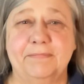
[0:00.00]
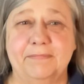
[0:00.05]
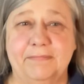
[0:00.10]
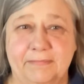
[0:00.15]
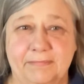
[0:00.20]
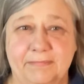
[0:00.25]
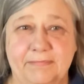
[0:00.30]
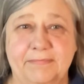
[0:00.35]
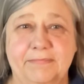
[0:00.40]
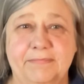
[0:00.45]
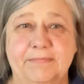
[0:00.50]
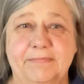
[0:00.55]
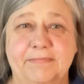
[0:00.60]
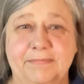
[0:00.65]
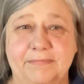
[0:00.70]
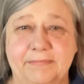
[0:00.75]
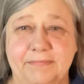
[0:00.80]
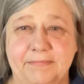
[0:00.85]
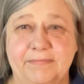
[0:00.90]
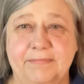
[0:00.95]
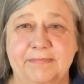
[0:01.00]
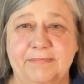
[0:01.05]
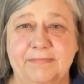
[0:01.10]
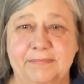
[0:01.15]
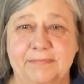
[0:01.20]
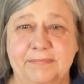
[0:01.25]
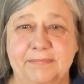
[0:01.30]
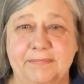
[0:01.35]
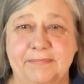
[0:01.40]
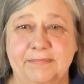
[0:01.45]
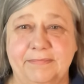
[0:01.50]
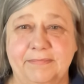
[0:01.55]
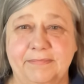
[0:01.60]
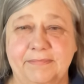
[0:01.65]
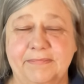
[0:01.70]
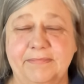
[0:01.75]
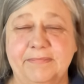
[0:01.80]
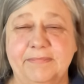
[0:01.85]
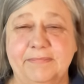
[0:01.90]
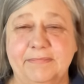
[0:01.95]

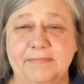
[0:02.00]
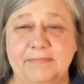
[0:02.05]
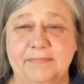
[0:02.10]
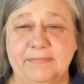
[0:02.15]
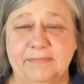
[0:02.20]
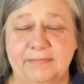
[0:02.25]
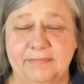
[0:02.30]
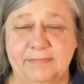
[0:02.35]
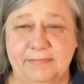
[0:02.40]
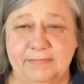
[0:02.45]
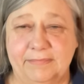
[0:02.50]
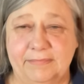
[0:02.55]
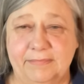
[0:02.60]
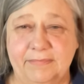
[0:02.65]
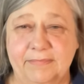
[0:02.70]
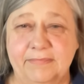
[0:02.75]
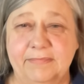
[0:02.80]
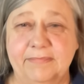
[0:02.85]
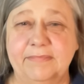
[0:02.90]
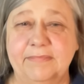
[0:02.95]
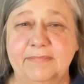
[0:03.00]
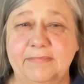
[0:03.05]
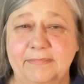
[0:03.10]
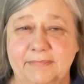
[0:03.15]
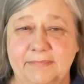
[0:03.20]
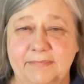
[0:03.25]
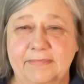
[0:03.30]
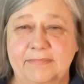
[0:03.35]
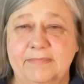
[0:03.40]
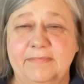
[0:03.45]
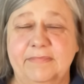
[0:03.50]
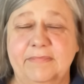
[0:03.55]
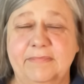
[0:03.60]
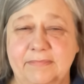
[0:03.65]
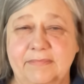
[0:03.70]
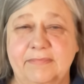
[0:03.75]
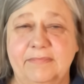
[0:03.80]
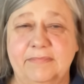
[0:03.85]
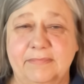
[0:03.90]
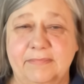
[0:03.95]

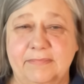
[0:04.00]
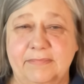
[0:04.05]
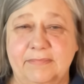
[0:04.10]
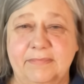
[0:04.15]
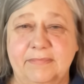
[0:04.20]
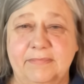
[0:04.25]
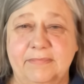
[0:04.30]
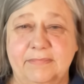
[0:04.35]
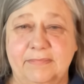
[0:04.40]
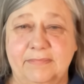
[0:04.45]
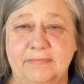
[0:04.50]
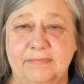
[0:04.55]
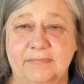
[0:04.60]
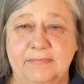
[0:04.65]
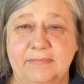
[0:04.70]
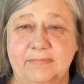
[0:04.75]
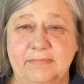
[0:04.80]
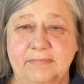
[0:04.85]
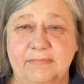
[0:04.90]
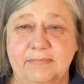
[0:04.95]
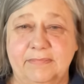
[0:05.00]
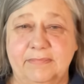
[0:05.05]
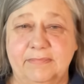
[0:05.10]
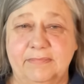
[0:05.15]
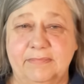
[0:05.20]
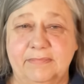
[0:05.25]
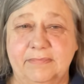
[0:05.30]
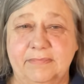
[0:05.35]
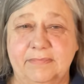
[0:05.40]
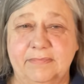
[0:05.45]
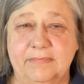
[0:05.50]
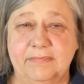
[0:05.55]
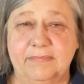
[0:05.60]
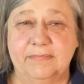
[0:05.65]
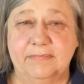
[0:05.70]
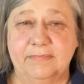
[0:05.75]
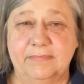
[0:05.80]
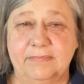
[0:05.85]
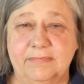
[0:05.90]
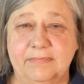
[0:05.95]

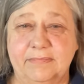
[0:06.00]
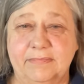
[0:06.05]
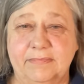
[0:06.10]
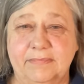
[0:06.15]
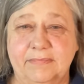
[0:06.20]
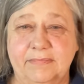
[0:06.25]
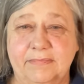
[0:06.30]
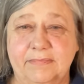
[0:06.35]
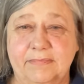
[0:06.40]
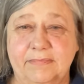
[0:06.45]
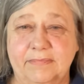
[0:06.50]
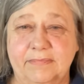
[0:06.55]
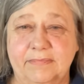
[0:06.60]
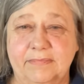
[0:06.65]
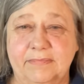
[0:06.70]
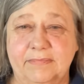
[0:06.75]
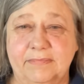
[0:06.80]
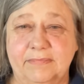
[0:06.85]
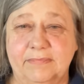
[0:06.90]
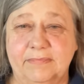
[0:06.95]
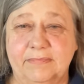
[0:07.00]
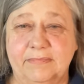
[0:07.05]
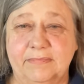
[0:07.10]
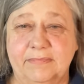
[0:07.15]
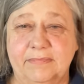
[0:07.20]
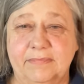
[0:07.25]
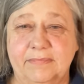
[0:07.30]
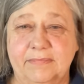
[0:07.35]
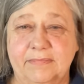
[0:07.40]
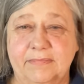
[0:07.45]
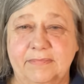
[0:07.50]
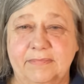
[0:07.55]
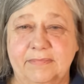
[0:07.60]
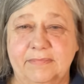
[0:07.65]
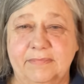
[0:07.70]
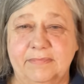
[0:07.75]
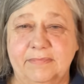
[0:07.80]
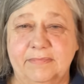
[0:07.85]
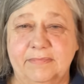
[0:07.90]
(silent)